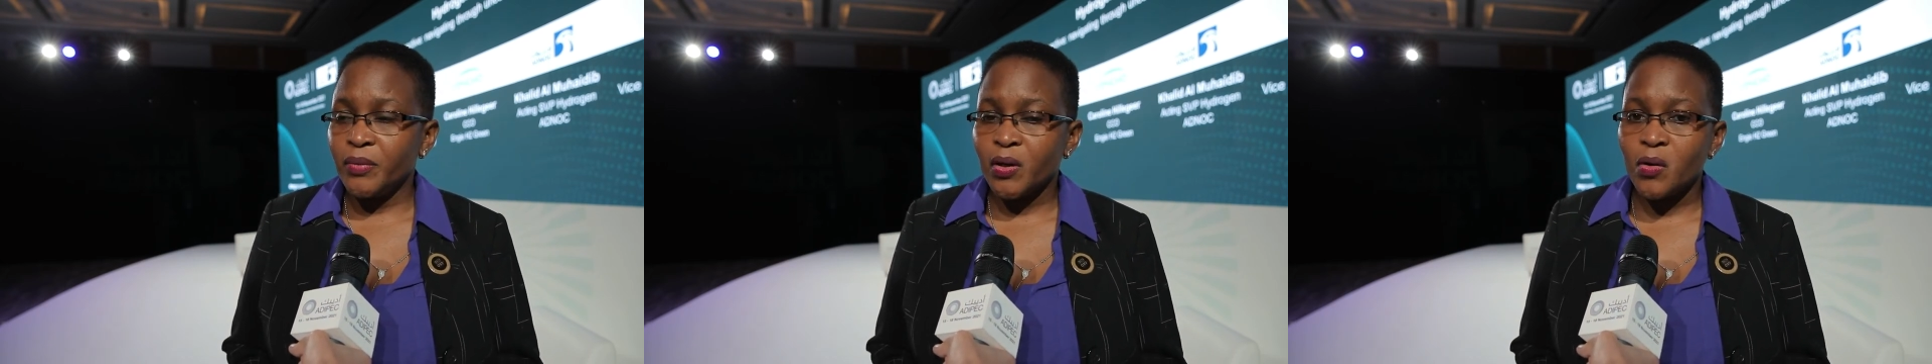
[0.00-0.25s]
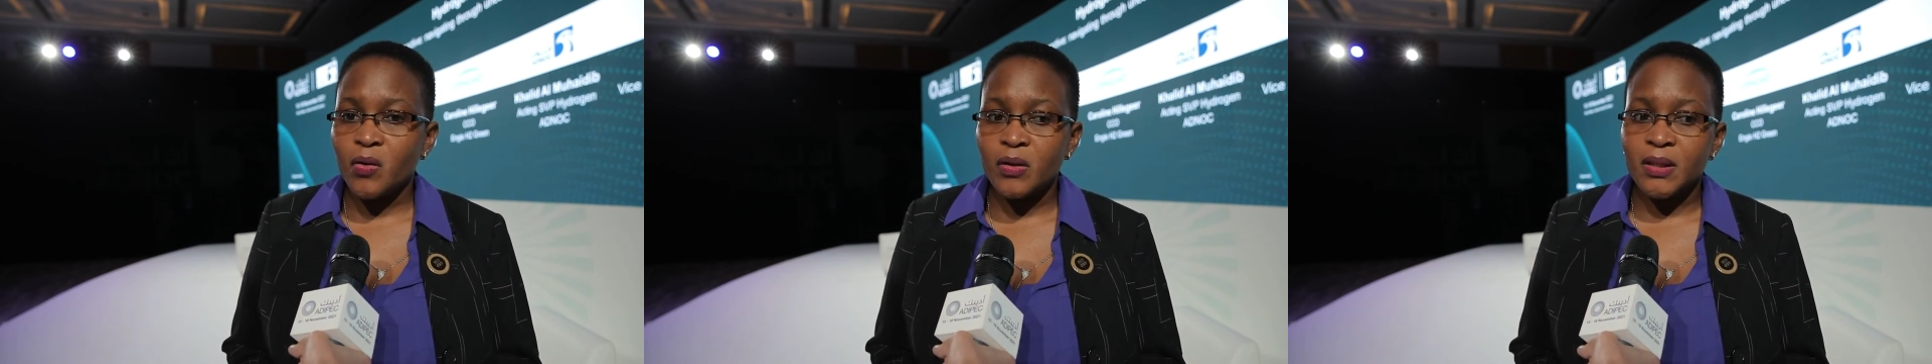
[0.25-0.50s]

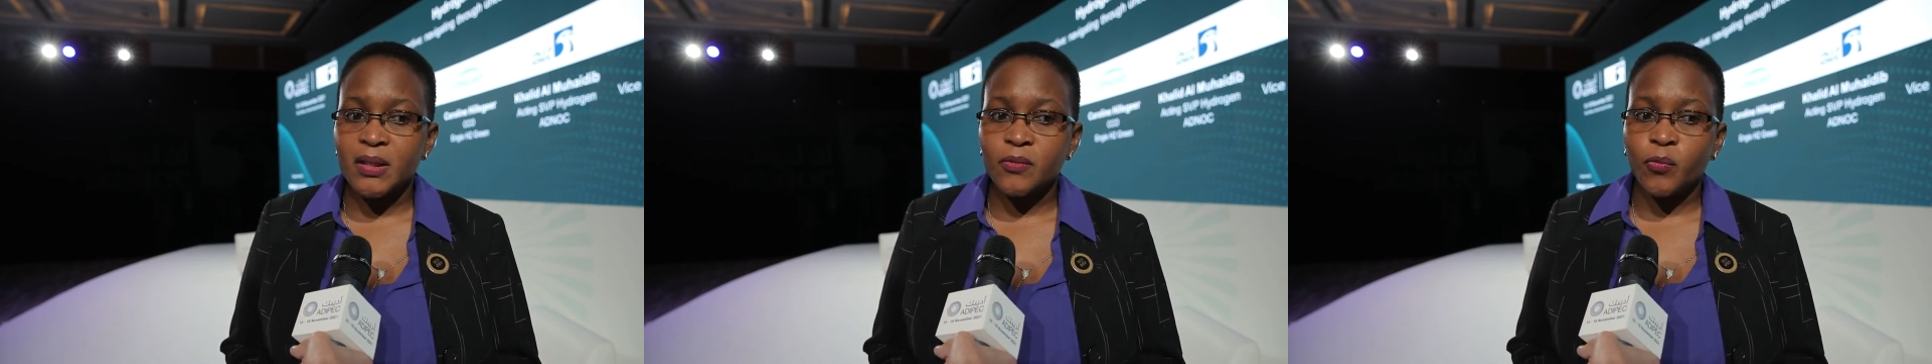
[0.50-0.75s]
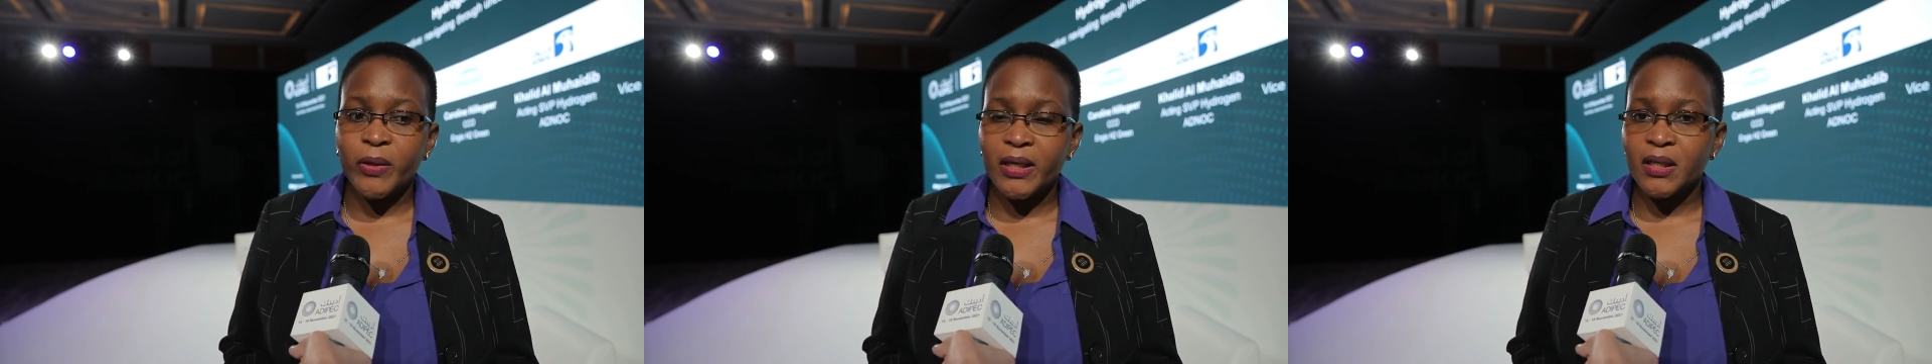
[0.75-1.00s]
because
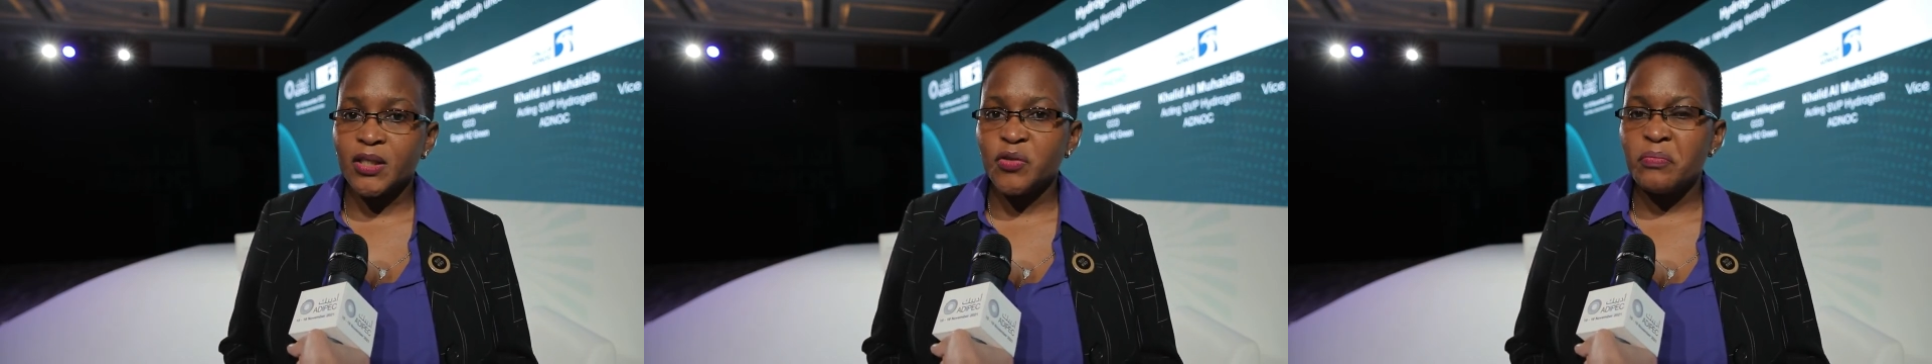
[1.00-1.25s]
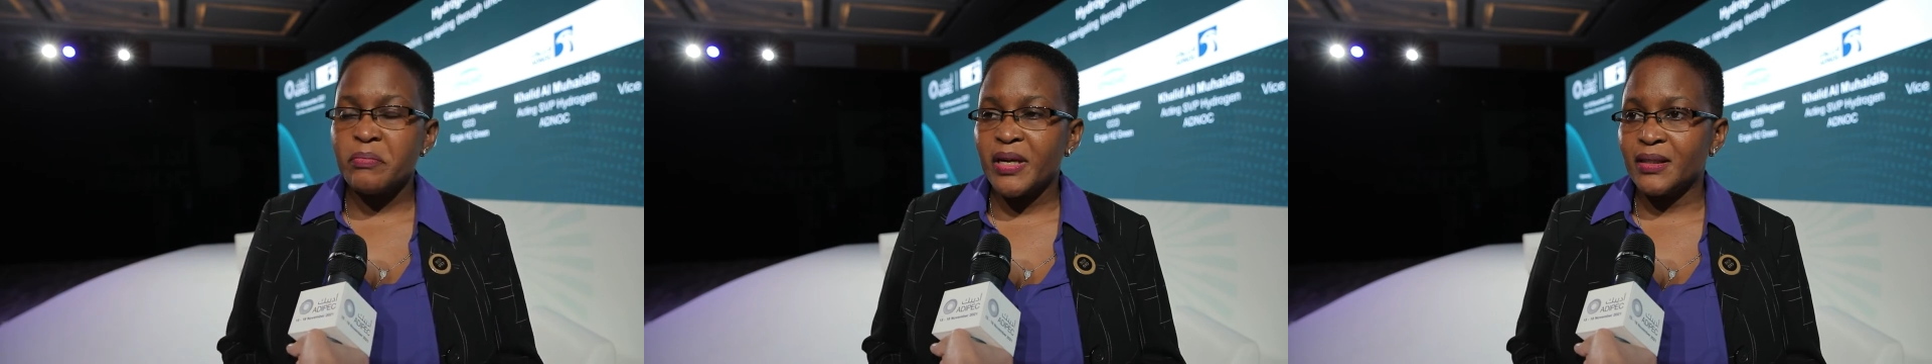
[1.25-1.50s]
we need to
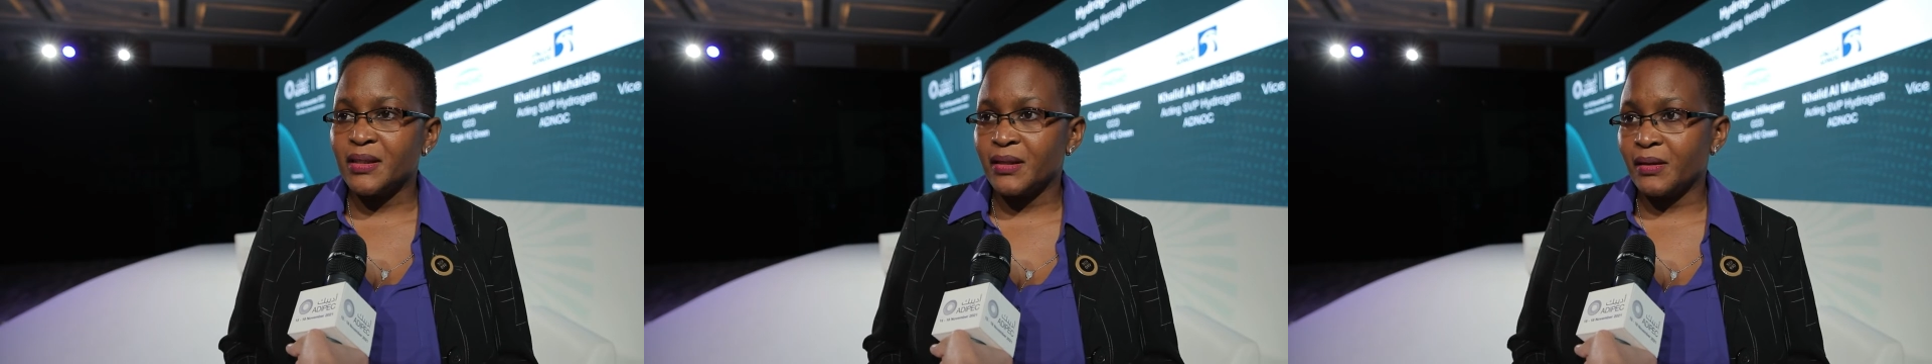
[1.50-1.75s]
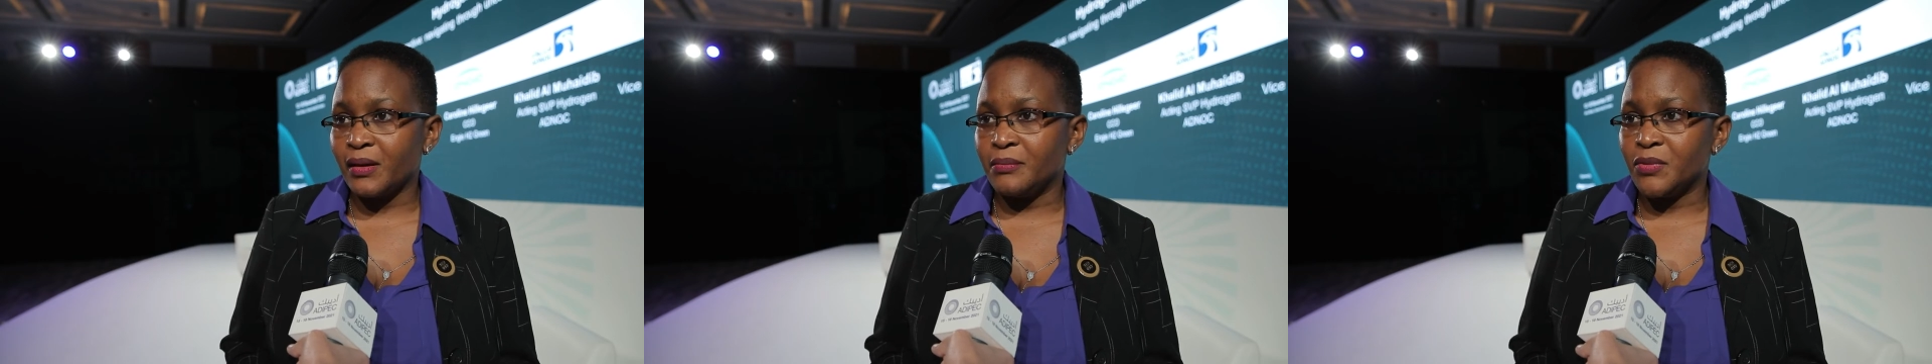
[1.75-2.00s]
mentor
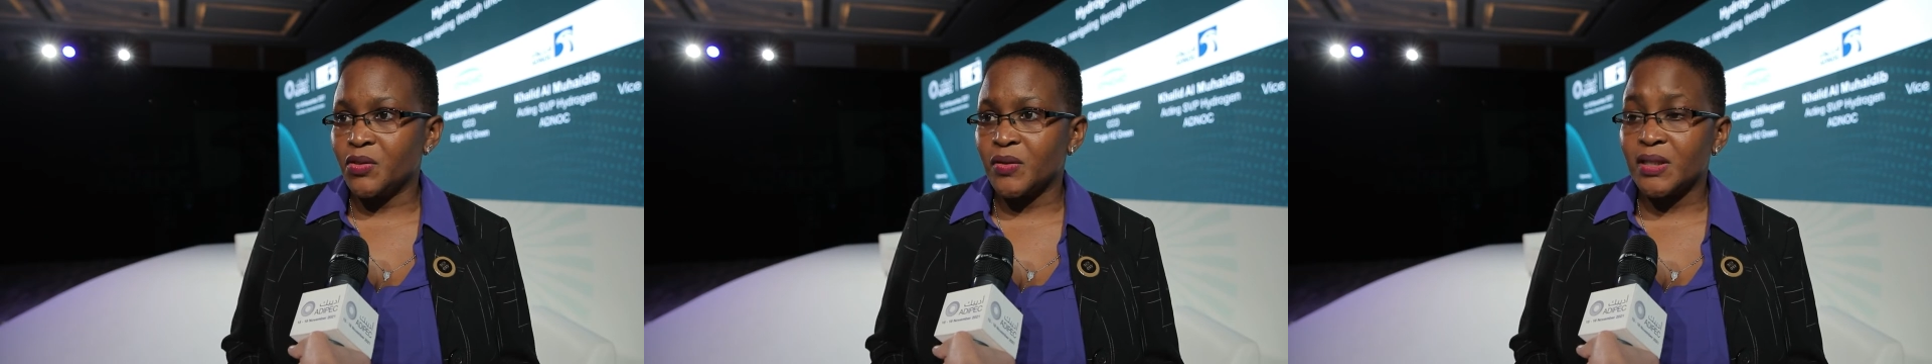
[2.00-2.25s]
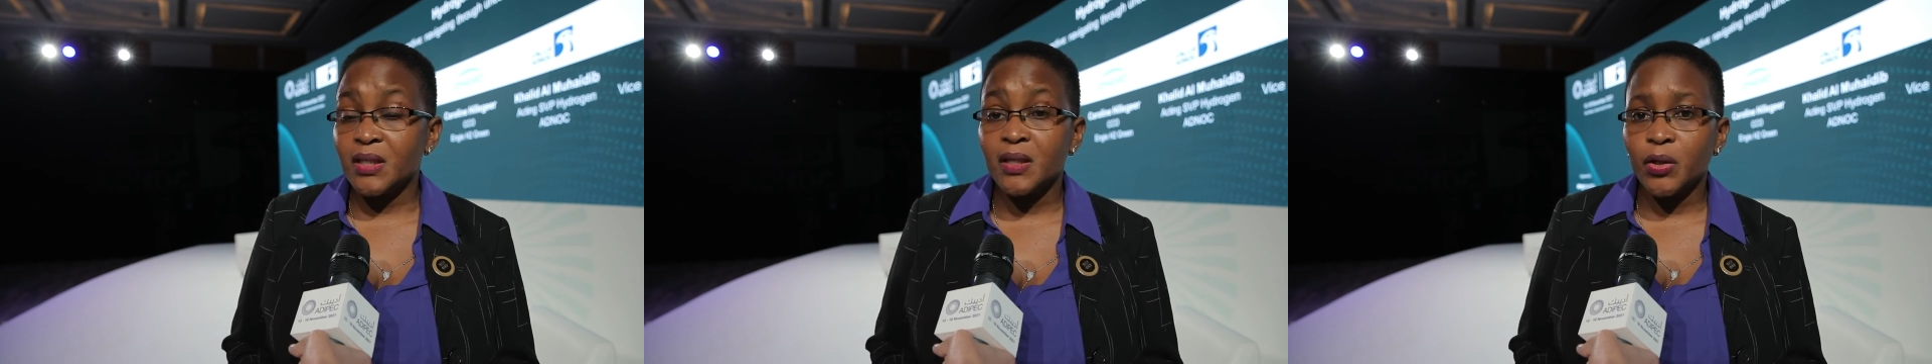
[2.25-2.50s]
them to
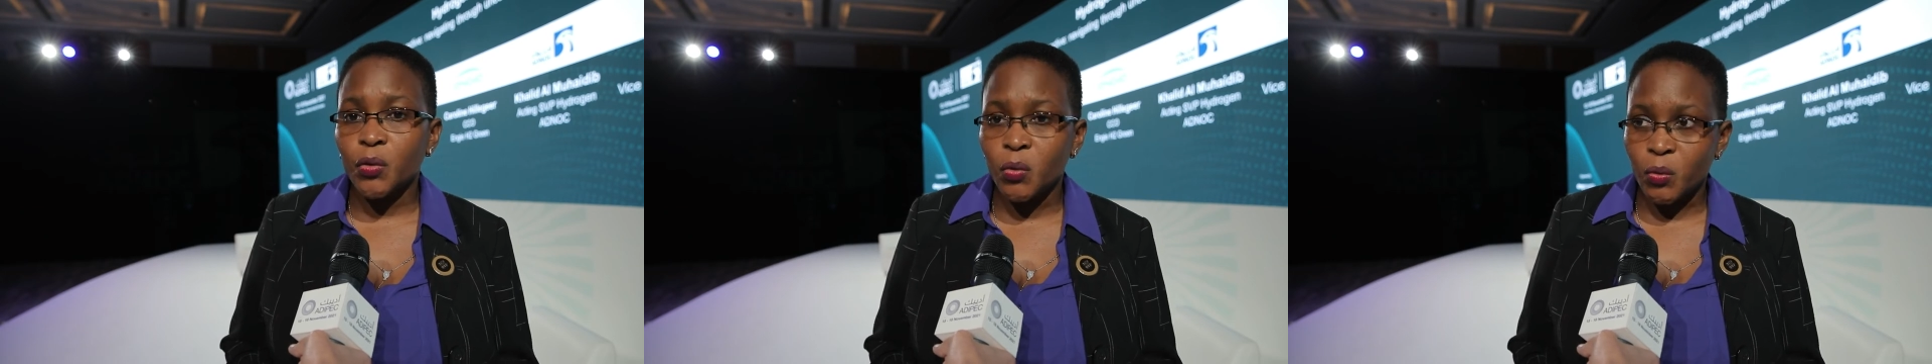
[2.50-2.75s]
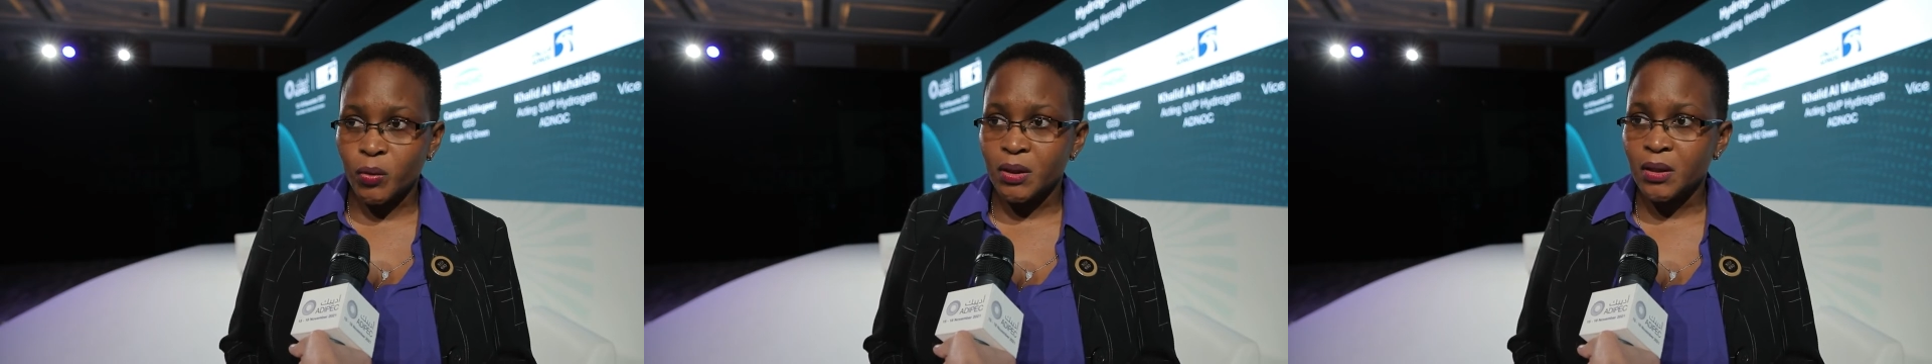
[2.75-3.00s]
see the
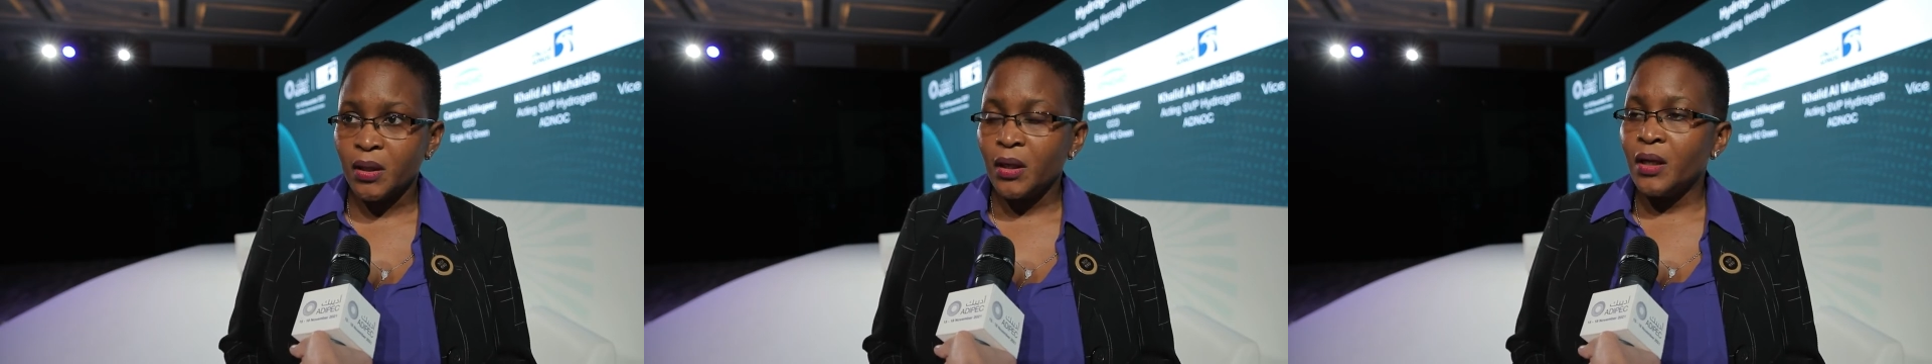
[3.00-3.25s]
good